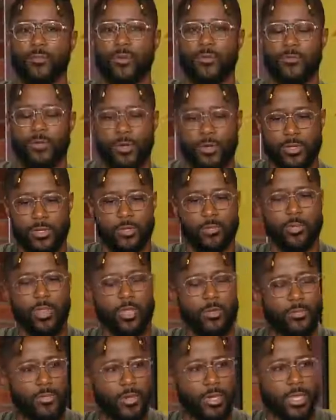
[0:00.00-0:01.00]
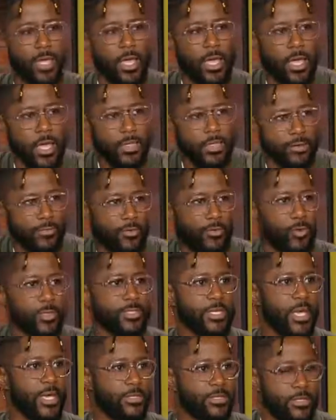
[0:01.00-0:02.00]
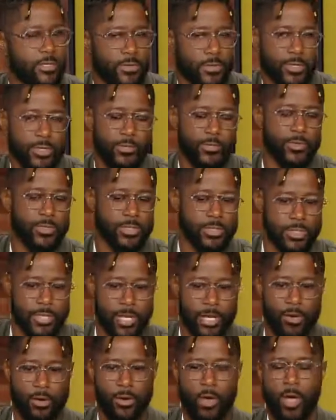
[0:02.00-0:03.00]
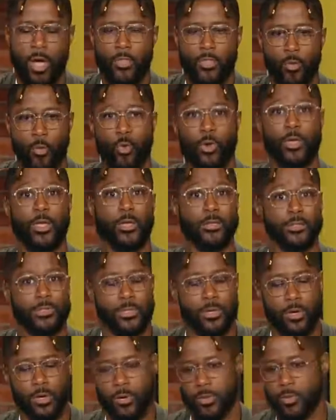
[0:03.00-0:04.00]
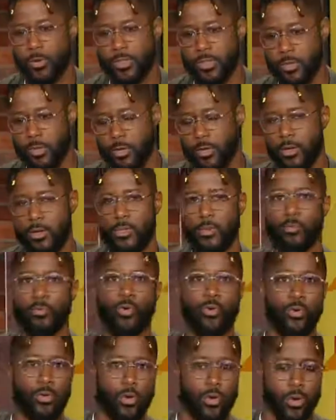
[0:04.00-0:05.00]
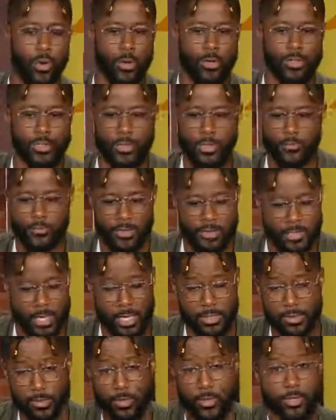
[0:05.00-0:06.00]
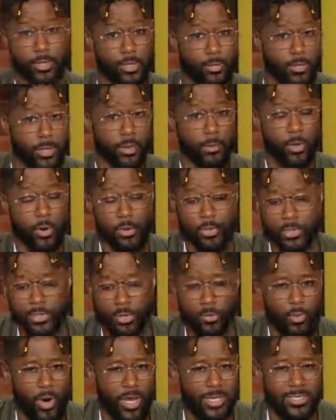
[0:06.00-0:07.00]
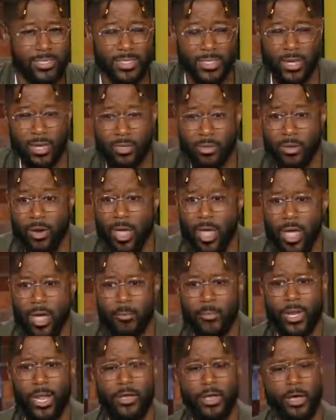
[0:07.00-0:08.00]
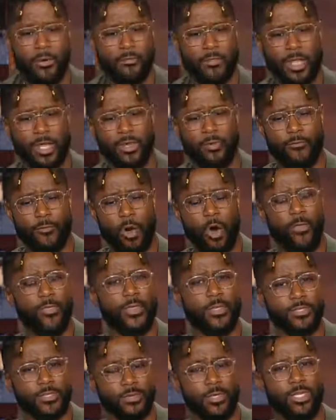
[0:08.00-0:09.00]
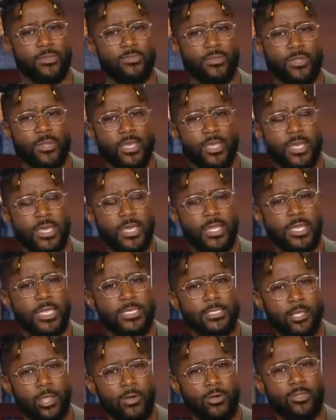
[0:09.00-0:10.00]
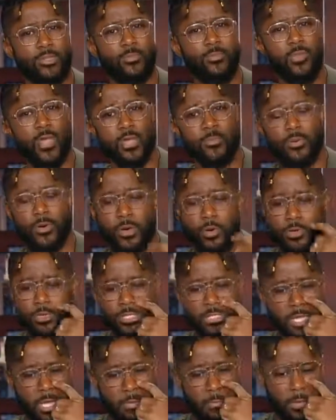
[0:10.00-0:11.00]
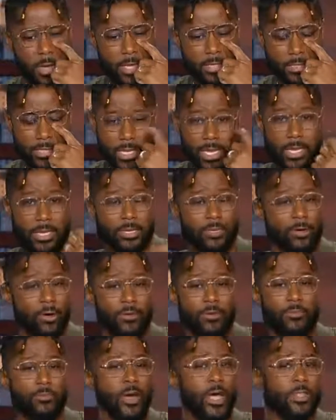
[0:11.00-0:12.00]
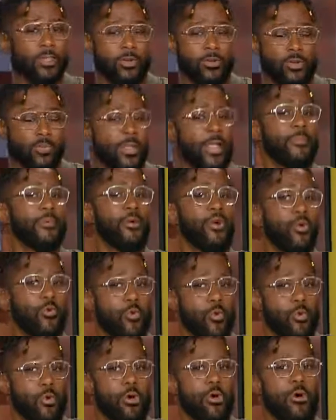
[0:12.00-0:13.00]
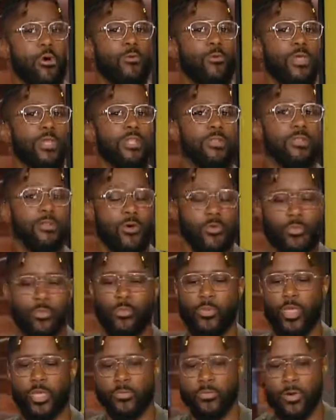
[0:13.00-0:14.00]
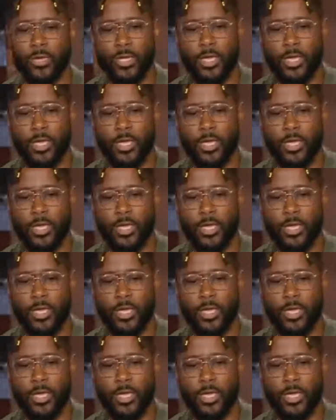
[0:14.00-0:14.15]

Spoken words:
learning the playbook and then, of course, executing. We'll see how the workouts go with the protocols, if these guys are really going to be in person or practicing together. But I feel like if all things are even and he's learning the playbook on the same pace that Andy Dalton might learn the playbook or already know the playbook,